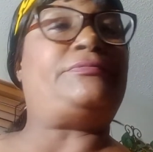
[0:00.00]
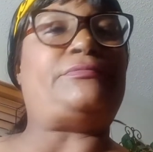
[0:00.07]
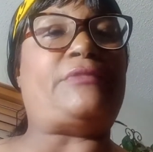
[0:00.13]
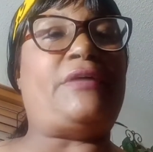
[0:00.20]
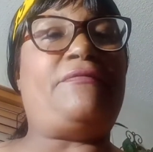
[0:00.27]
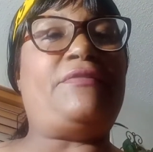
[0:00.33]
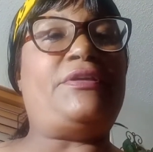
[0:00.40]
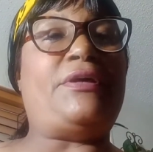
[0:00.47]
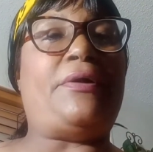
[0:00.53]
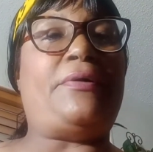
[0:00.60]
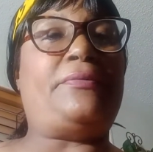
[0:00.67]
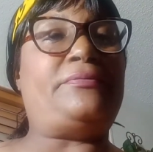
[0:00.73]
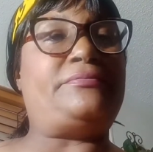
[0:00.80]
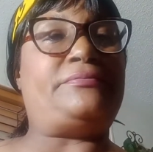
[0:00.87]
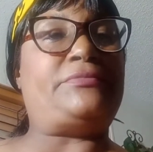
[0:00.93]
if it
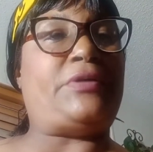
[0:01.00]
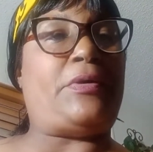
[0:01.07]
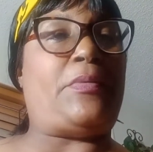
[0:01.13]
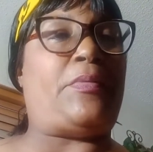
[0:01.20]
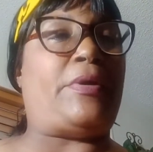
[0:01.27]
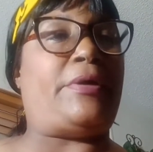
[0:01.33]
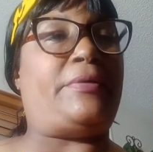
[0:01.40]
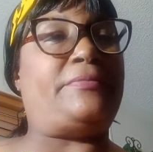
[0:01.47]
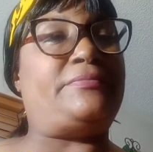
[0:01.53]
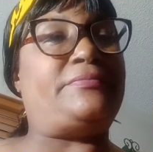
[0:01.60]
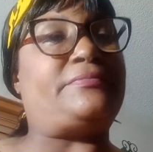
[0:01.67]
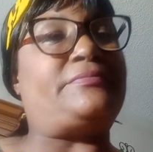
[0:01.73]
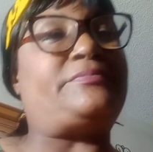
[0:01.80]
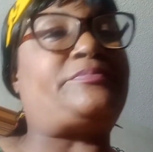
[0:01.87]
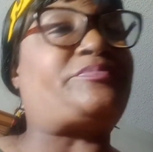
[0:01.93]
don't, oh well.
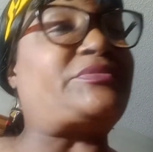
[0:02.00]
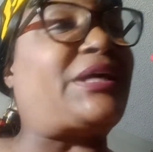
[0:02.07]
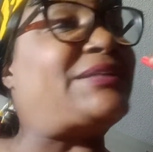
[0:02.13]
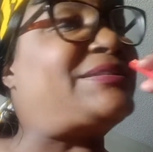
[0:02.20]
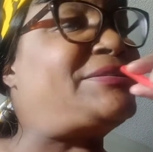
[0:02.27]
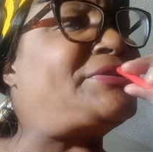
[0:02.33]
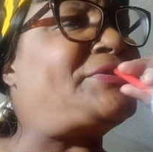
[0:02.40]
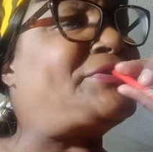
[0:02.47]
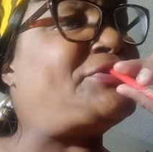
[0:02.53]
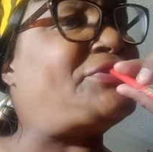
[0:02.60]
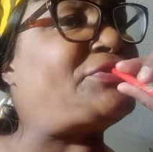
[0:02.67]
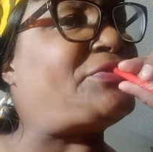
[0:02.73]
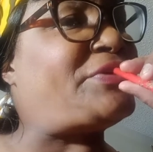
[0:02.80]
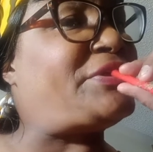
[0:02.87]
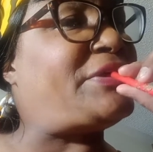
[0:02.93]
I still
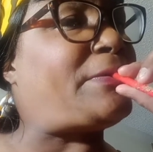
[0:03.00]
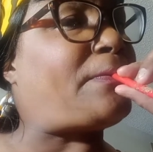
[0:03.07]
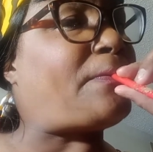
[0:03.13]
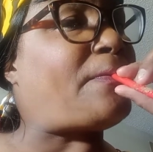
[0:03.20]
enjoyed it.